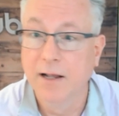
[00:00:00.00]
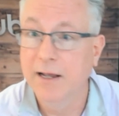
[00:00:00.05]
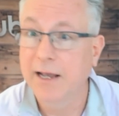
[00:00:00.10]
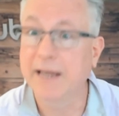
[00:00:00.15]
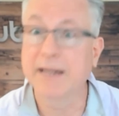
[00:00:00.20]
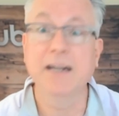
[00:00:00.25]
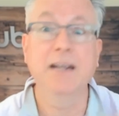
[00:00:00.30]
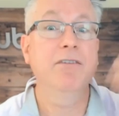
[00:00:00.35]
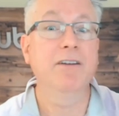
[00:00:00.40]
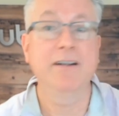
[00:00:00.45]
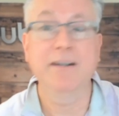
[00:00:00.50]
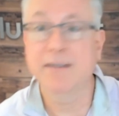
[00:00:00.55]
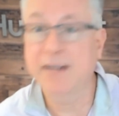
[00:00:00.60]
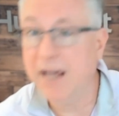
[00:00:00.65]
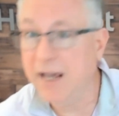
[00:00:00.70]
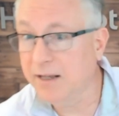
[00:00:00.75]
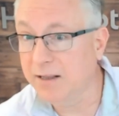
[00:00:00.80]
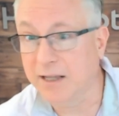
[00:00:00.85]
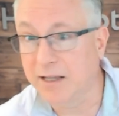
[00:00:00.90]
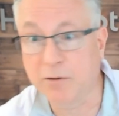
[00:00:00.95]
And even
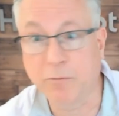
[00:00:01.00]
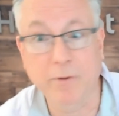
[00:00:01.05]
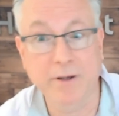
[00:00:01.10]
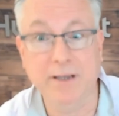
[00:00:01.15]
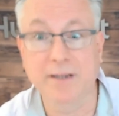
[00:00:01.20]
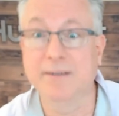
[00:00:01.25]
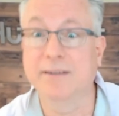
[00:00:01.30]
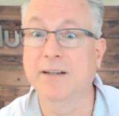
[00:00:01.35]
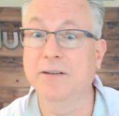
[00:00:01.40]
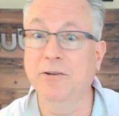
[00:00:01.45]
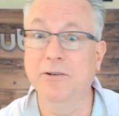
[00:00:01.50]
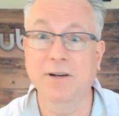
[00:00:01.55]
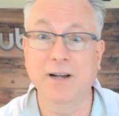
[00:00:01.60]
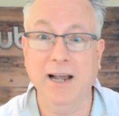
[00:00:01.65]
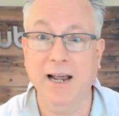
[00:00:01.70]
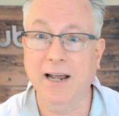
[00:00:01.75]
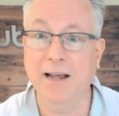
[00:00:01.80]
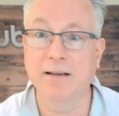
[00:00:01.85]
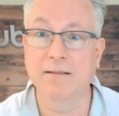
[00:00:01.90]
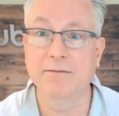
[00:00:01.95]
today, like we continue to
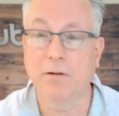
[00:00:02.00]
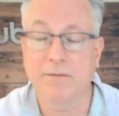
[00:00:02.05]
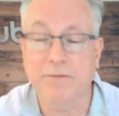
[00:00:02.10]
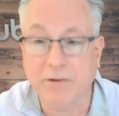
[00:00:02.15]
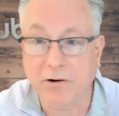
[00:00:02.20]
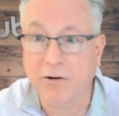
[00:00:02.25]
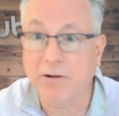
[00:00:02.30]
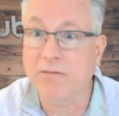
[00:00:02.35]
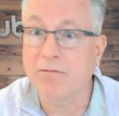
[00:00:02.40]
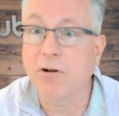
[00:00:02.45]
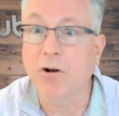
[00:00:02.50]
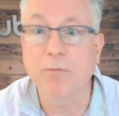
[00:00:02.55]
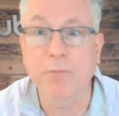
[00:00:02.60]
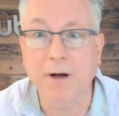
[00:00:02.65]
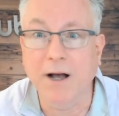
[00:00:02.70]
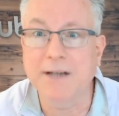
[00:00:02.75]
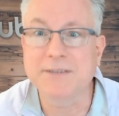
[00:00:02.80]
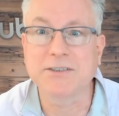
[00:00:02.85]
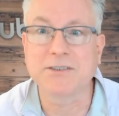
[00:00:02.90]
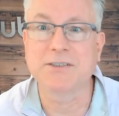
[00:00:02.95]
have a very
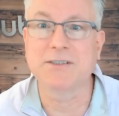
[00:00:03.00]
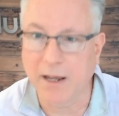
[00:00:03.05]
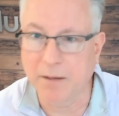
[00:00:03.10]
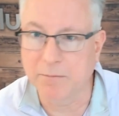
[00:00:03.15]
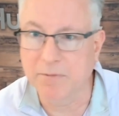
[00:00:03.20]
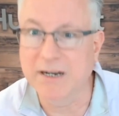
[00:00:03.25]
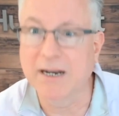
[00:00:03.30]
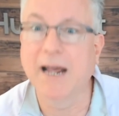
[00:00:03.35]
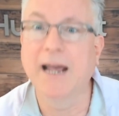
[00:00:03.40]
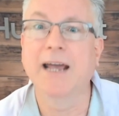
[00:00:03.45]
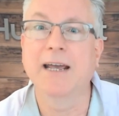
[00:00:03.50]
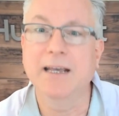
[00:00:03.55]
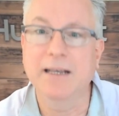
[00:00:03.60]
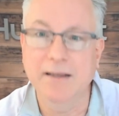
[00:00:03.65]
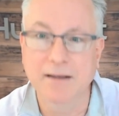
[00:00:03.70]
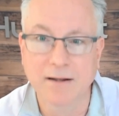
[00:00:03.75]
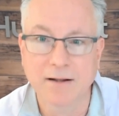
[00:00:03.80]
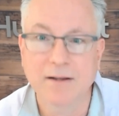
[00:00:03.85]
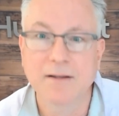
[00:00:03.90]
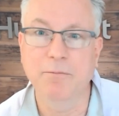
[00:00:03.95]
robust M&A
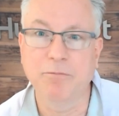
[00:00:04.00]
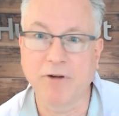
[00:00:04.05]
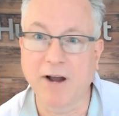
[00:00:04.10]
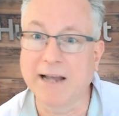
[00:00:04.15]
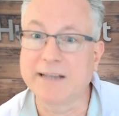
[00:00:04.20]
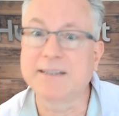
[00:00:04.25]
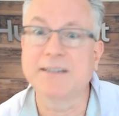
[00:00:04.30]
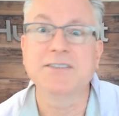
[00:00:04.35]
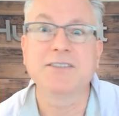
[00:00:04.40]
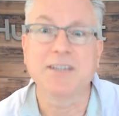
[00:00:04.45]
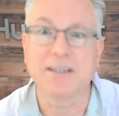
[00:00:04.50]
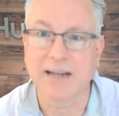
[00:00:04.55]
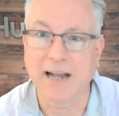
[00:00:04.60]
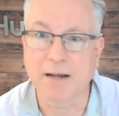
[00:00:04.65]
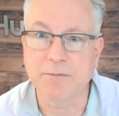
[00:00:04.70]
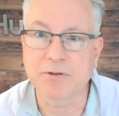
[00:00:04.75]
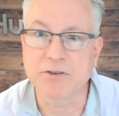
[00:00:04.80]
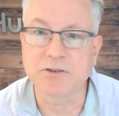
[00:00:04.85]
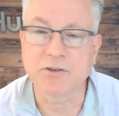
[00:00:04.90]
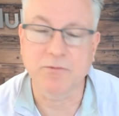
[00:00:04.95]
practice that
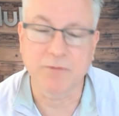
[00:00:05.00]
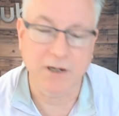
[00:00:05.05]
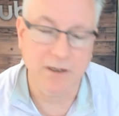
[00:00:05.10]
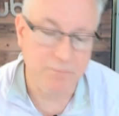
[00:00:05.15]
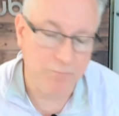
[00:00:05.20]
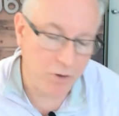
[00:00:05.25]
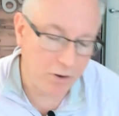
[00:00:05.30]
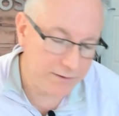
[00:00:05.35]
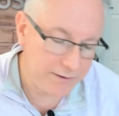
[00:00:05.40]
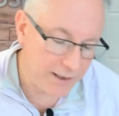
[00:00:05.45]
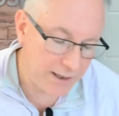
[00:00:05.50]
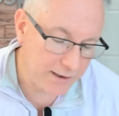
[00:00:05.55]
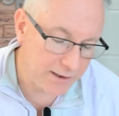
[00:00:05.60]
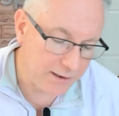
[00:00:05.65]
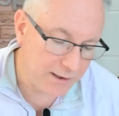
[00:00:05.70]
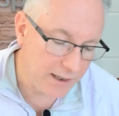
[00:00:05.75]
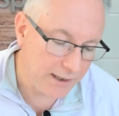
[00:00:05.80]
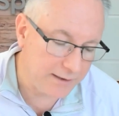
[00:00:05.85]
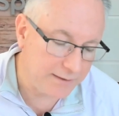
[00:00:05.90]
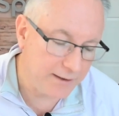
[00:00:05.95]
happens around Martech and
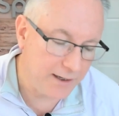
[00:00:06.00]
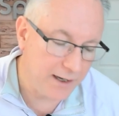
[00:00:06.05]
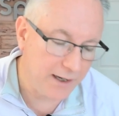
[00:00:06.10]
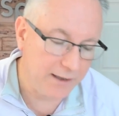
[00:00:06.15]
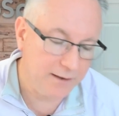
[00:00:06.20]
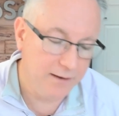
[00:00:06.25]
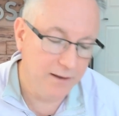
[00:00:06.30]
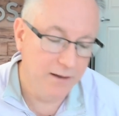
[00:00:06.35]
AdTech.